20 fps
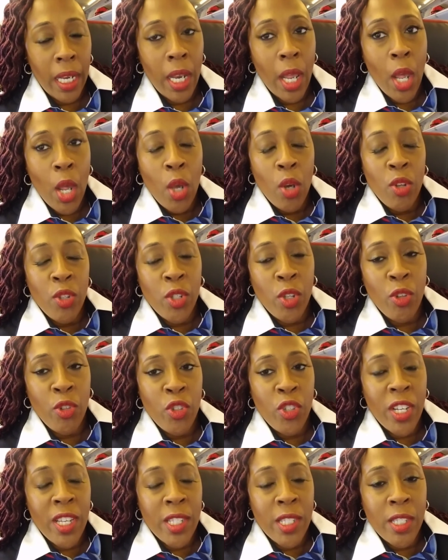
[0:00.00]
So just
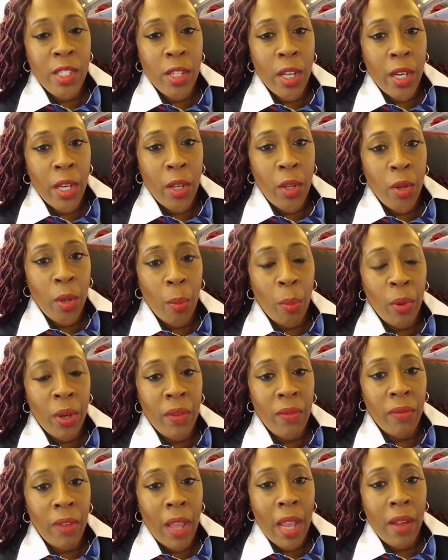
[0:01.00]
study your
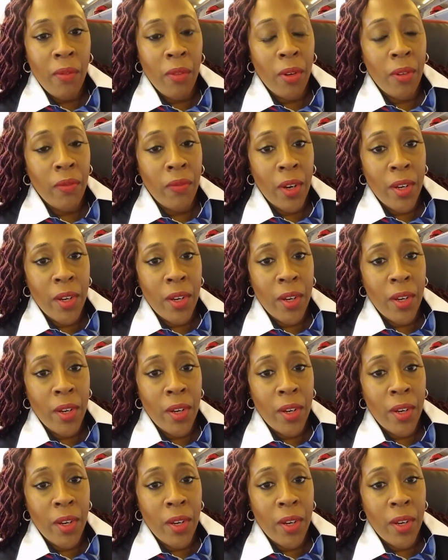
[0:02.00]
pre-flight for first